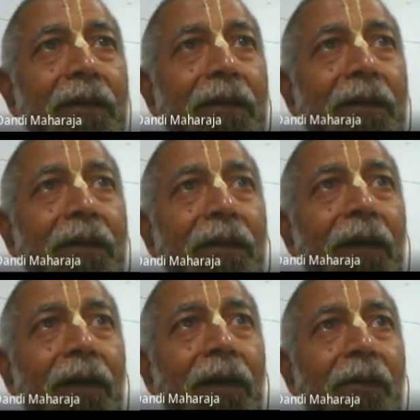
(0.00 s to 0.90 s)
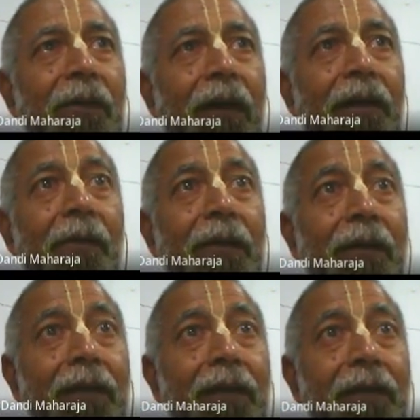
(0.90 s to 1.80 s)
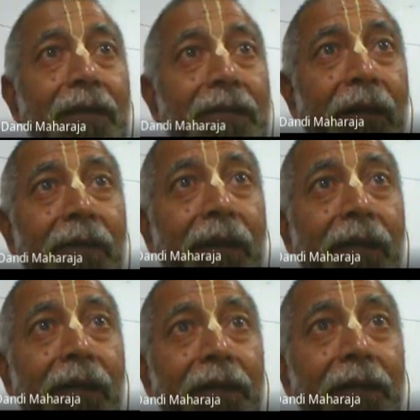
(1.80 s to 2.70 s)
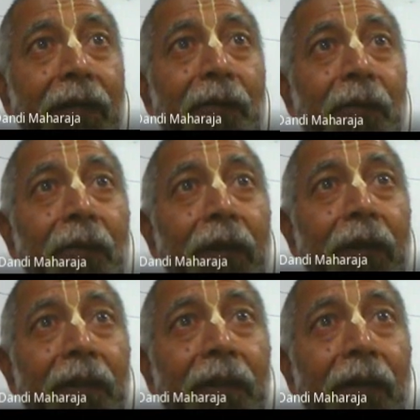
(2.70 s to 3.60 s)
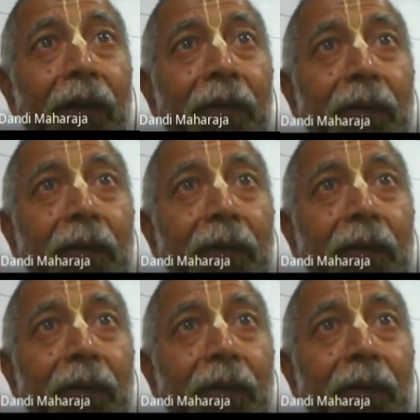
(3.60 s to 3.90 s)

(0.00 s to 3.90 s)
I do not have any other shelter, therefore I regard you as